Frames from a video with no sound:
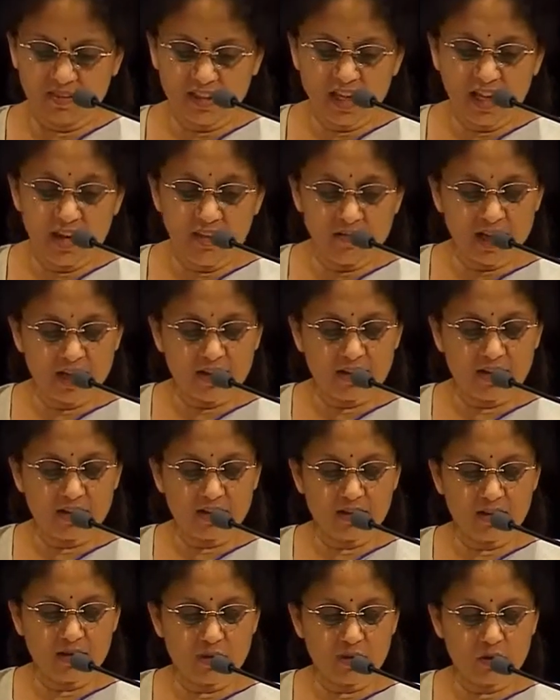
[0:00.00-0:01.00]

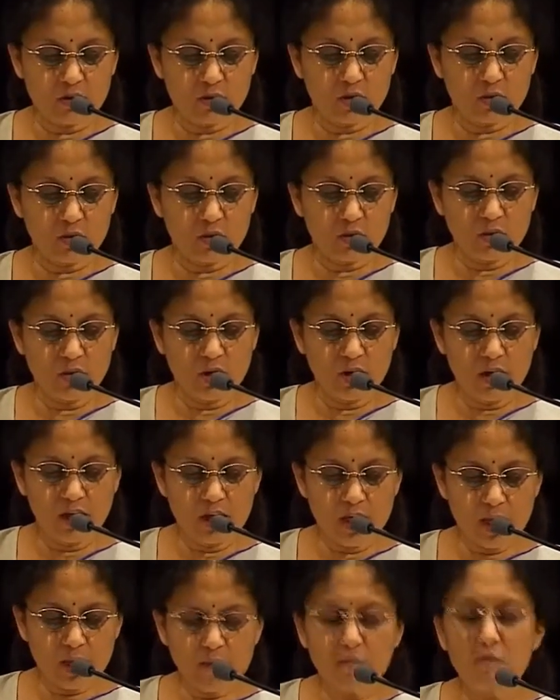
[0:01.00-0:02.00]
invest. So
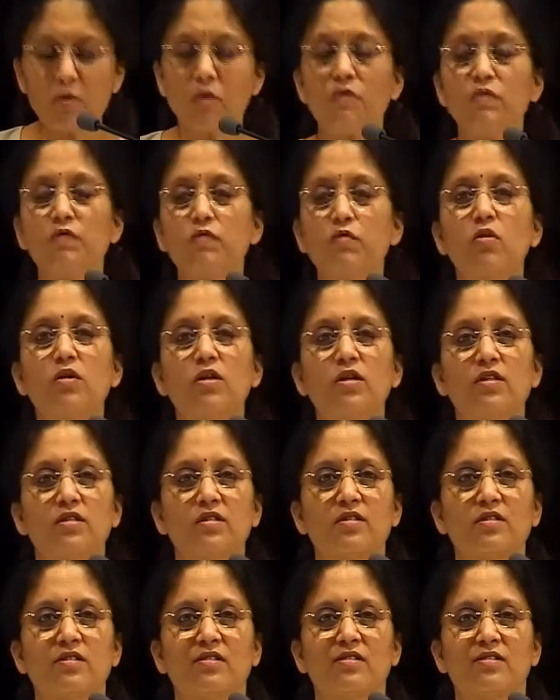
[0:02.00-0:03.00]
keep your
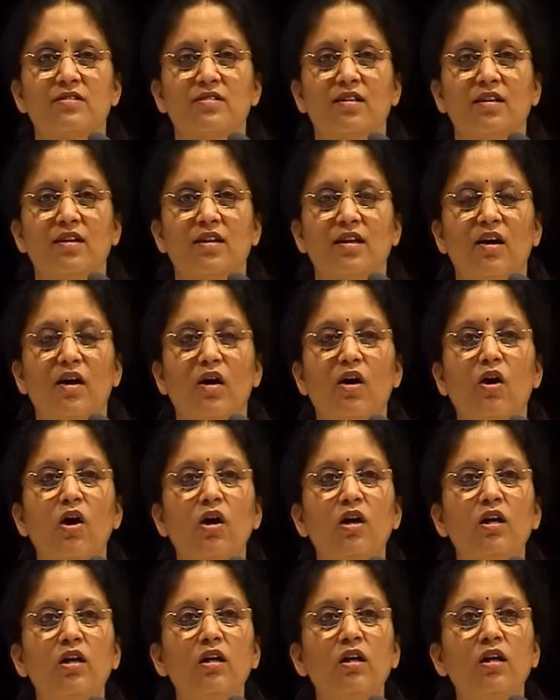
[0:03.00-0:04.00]
focus
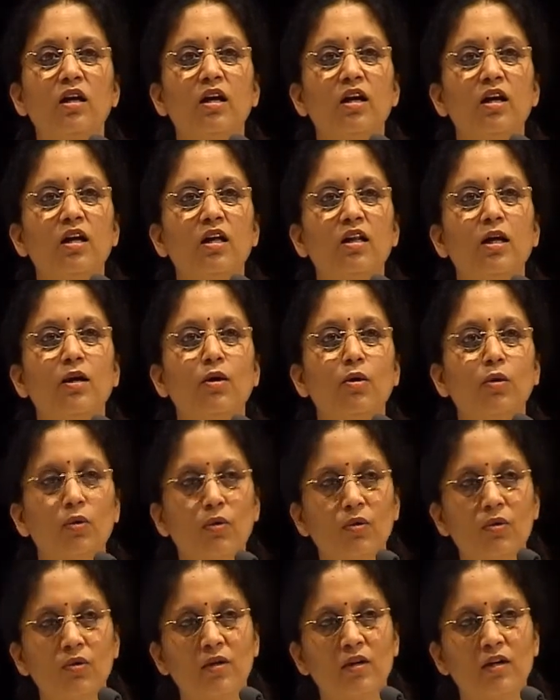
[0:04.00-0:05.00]
on the
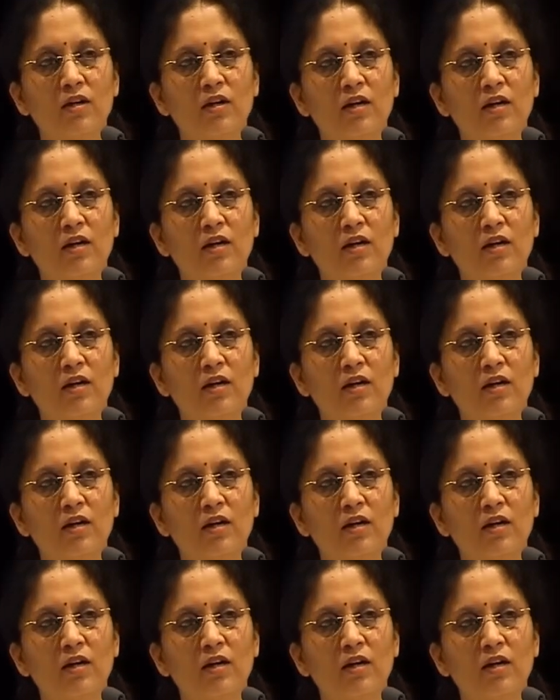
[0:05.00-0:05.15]
goal